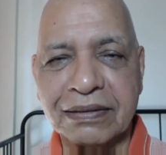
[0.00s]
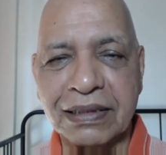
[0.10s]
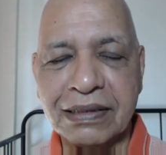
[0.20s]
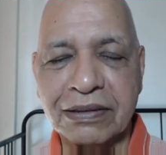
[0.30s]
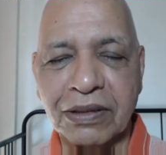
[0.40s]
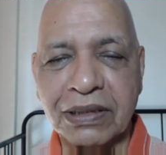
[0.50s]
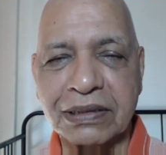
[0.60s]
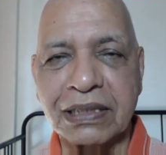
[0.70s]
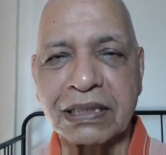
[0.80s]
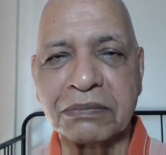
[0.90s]
these
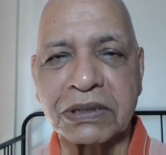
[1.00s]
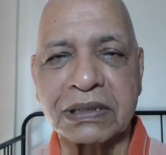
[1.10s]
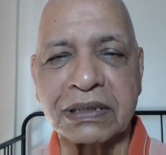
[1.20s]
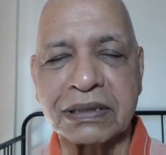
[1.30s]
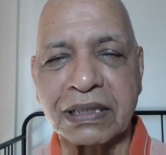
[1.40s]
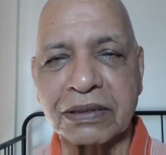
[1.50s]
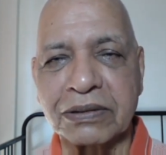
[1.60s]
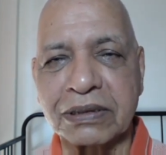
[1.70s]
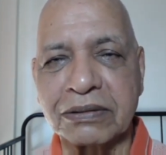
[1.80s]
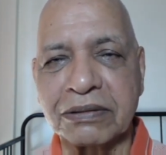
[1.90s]
thoughts and emotions are
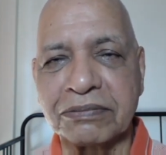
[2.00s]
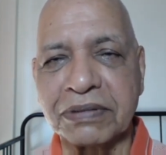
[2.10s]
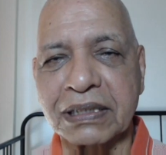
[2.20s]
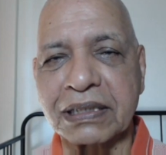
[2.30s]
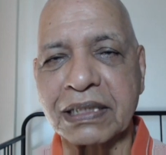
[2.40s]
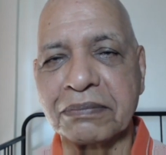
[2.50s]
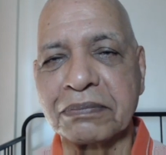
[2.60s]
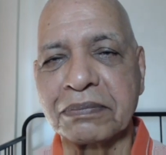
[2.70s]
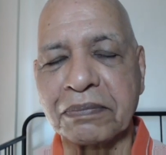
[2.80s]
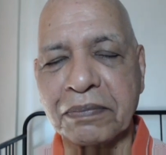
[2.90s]
going to affect them.